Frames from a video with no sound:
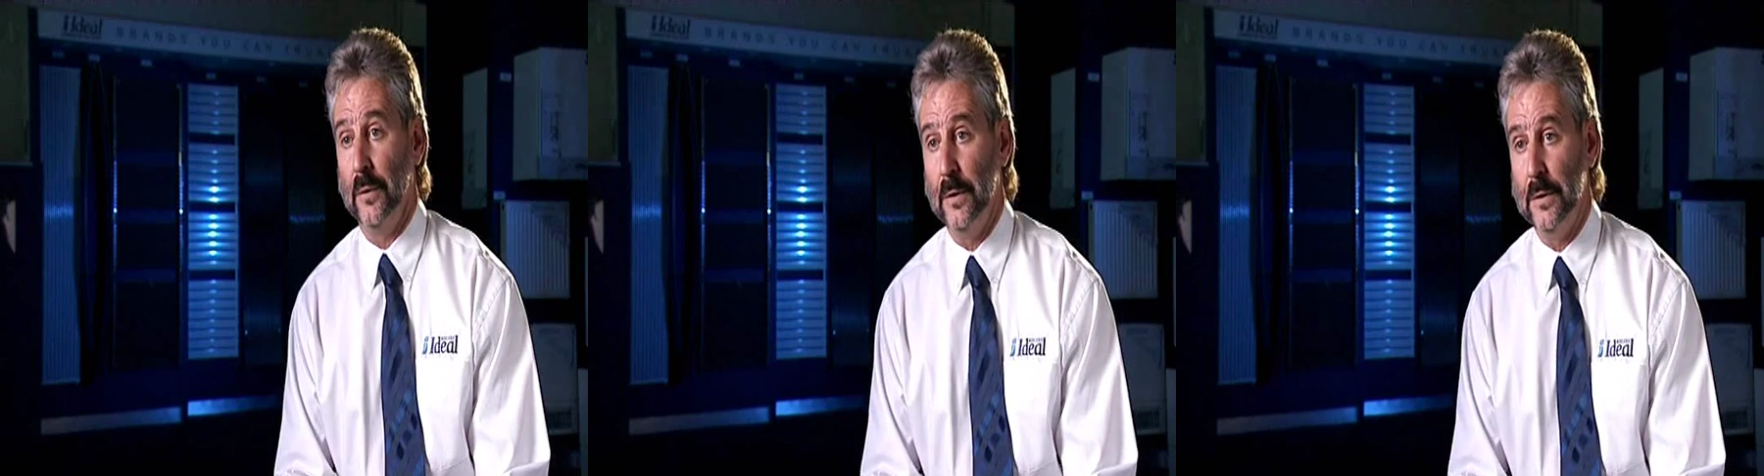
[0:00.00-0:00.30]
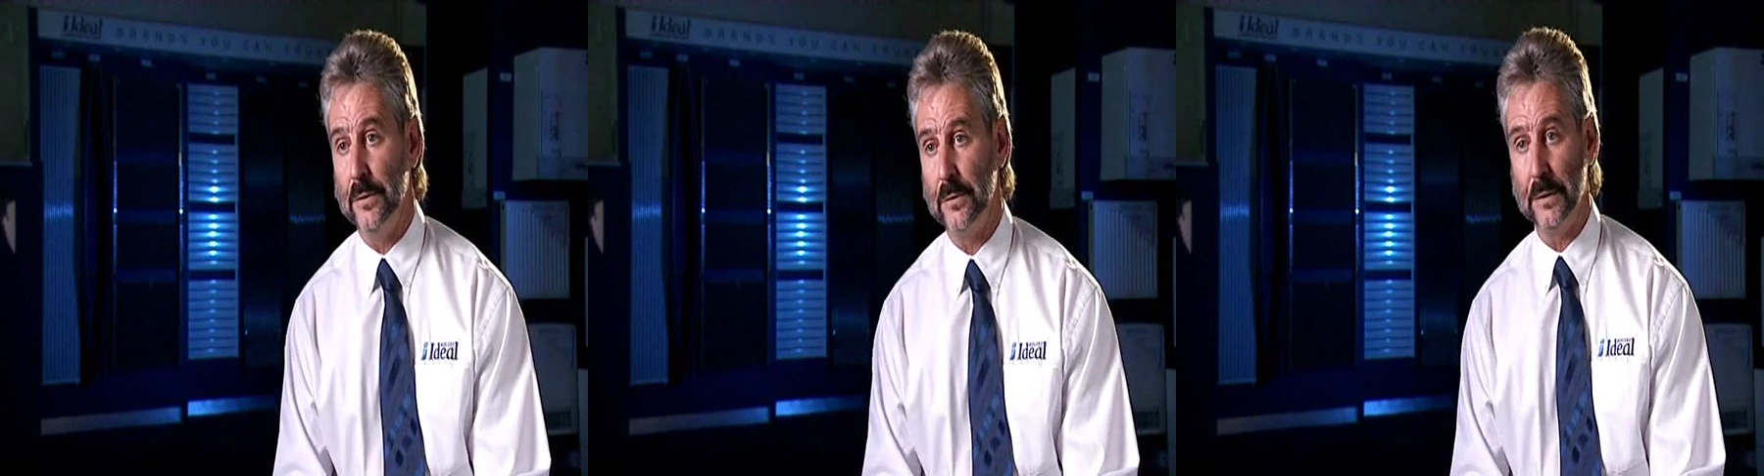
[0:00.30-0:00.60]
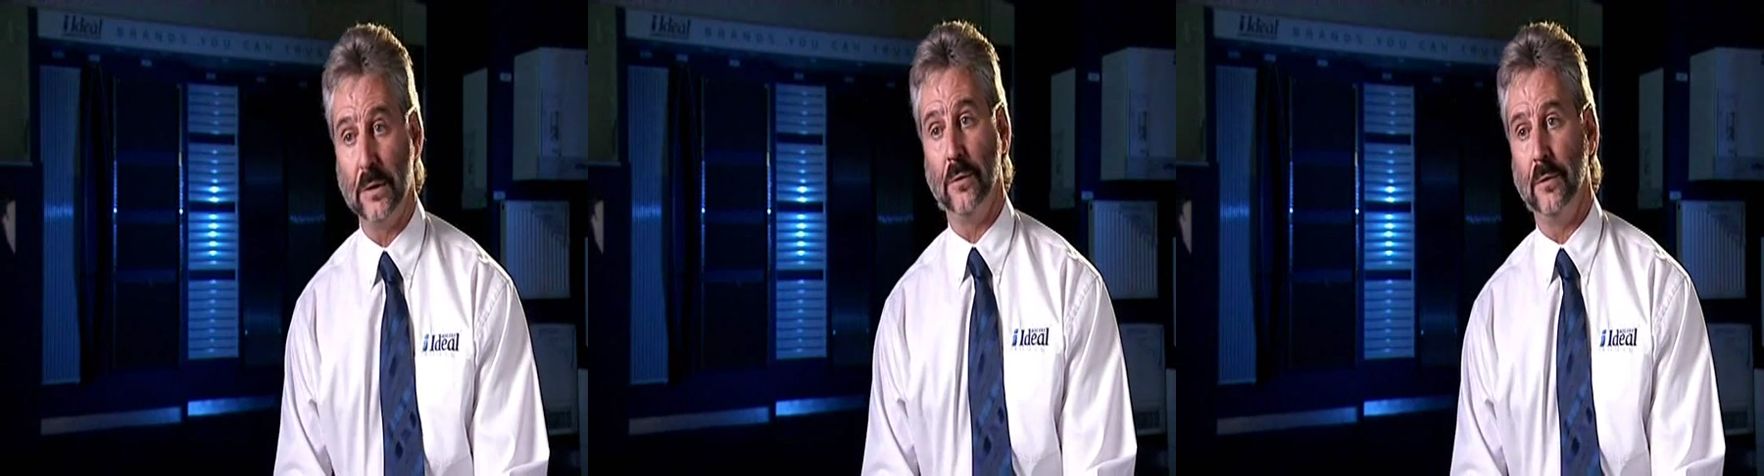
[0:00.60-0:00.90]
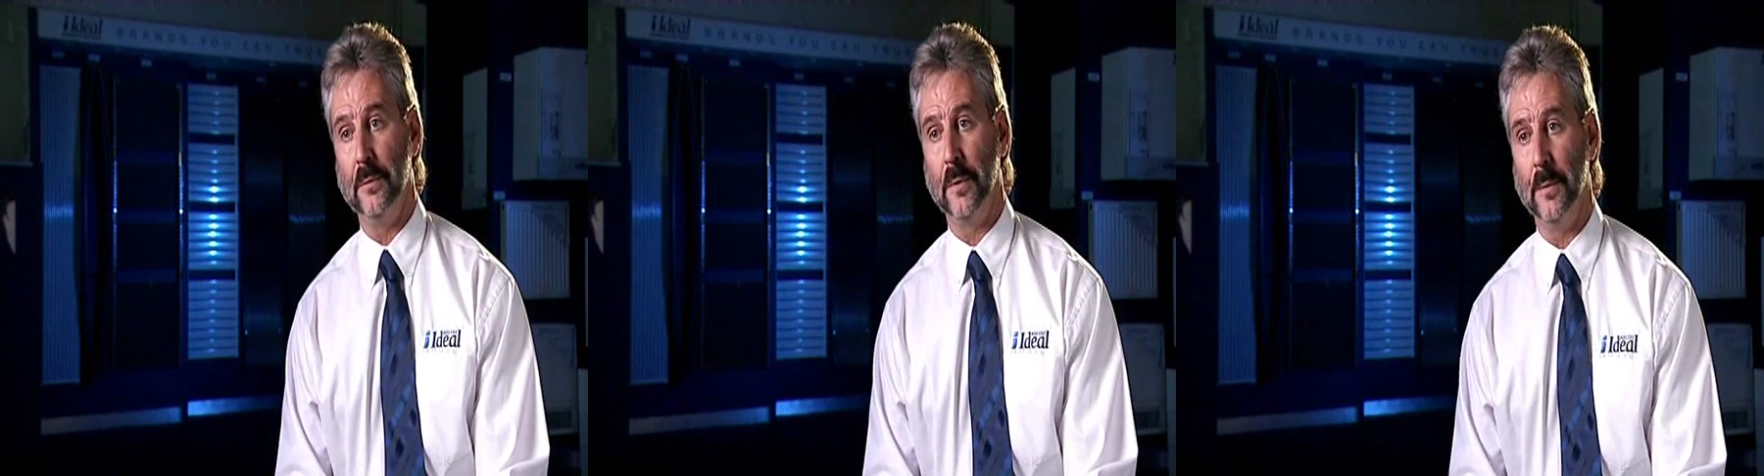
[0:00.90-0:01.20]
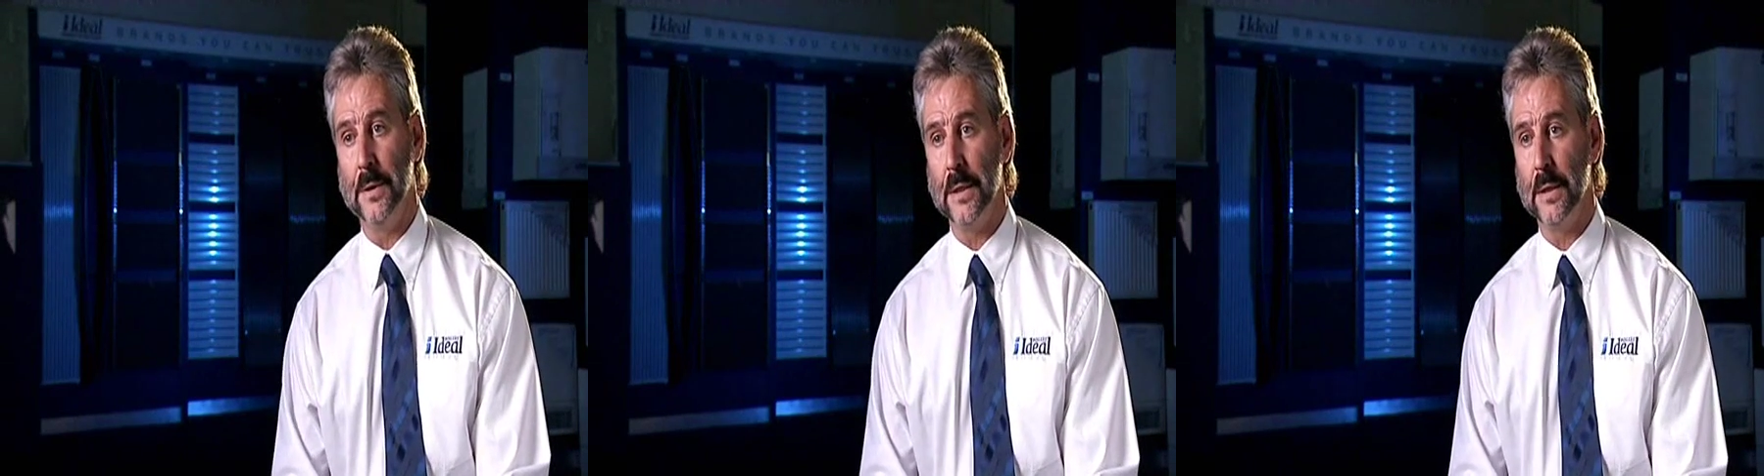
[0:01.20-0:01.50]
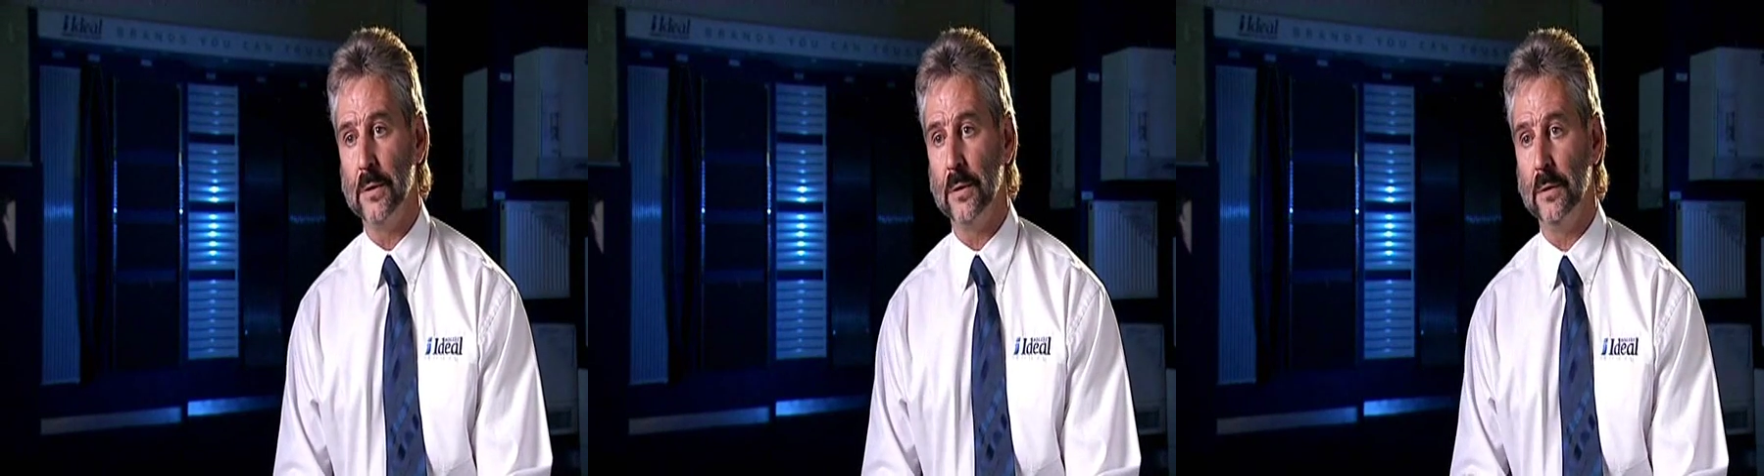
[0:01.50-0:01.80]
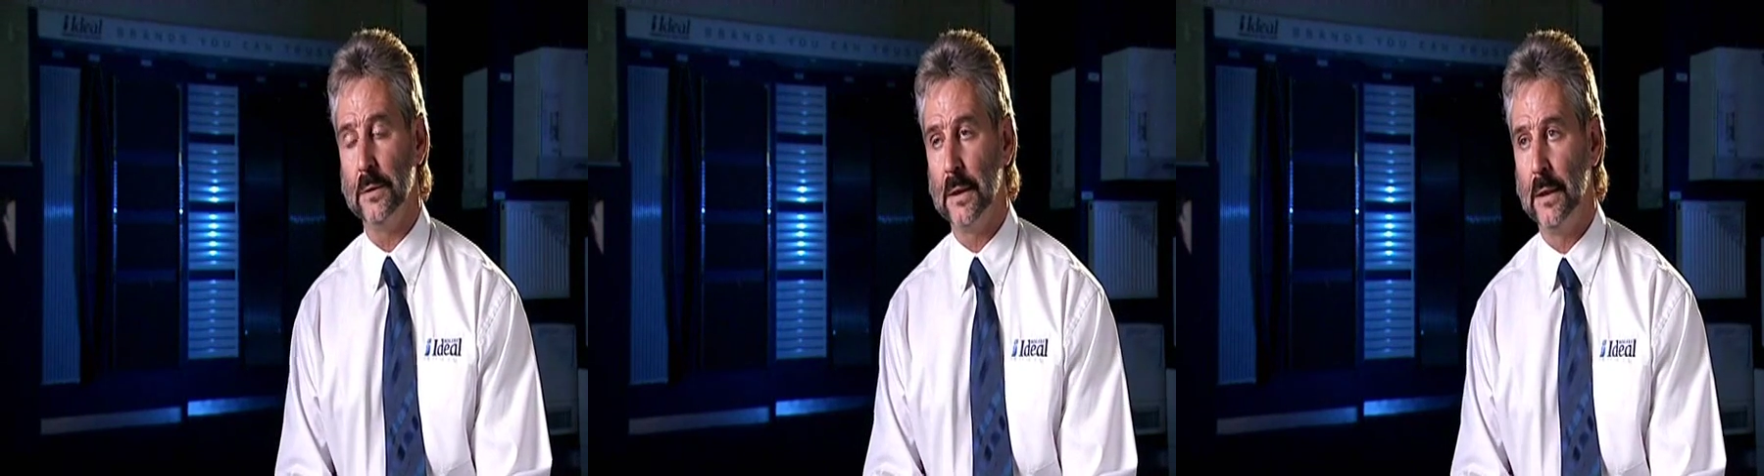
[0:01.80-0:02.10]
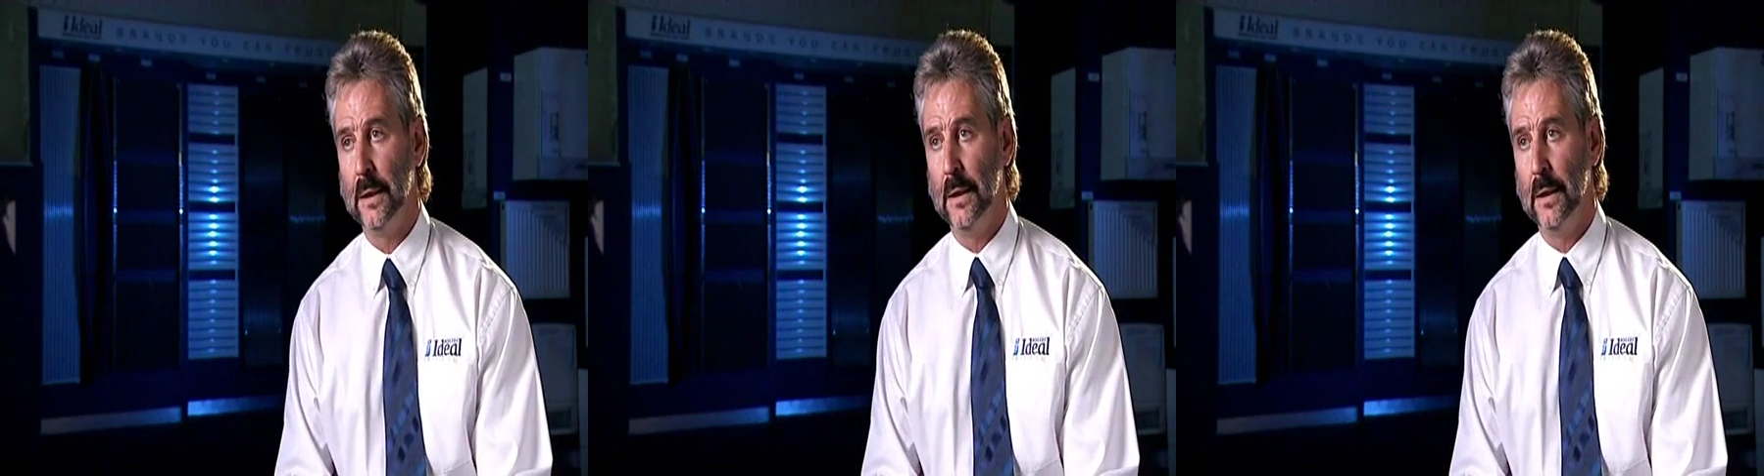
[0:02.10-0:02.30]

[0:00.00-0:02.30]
other industries, other implementations,